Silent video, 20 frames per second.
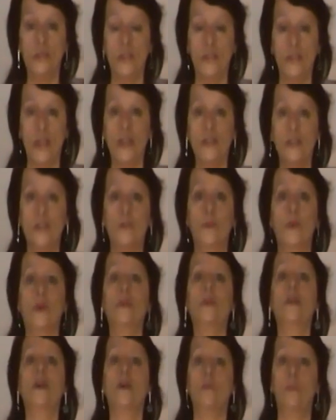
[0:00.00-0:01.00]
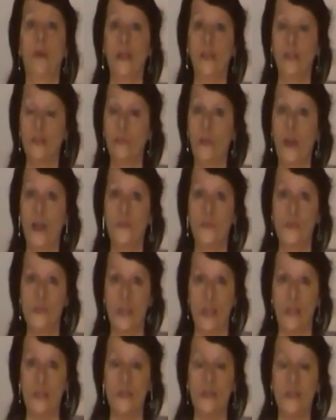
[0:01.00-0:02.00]
not detectable by the
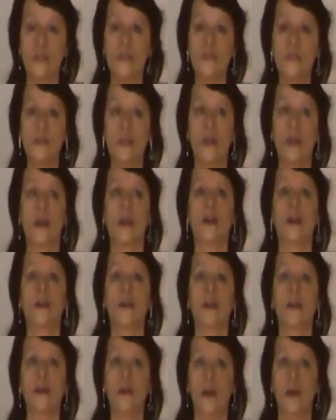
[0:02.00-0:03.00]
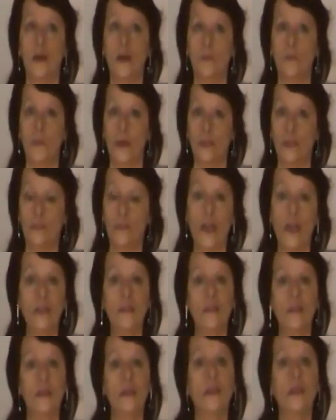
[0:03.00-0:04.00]
five senses,
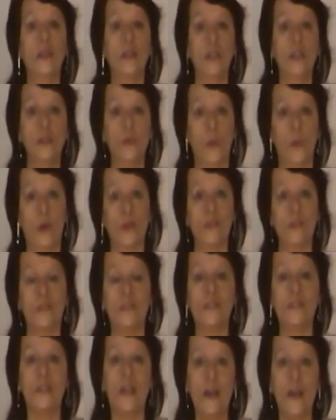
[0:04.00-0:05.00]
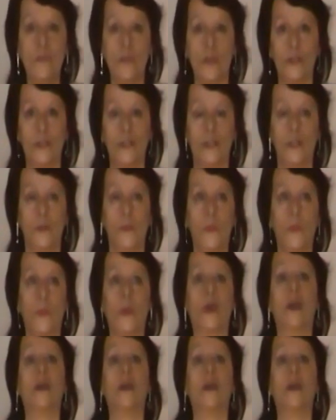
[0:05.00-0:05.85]
but finally it was discovered.